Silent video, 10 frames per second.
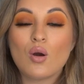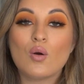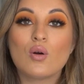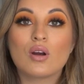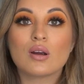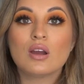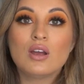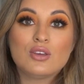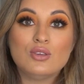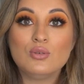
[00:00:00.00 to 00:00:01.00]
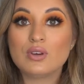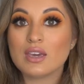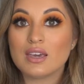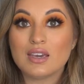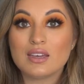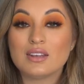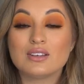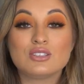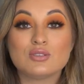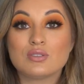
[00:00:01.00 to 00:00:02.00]
or you can
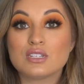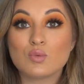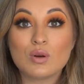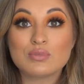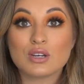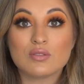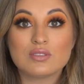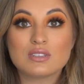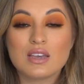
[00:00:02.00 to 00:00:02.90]
do these warm tones.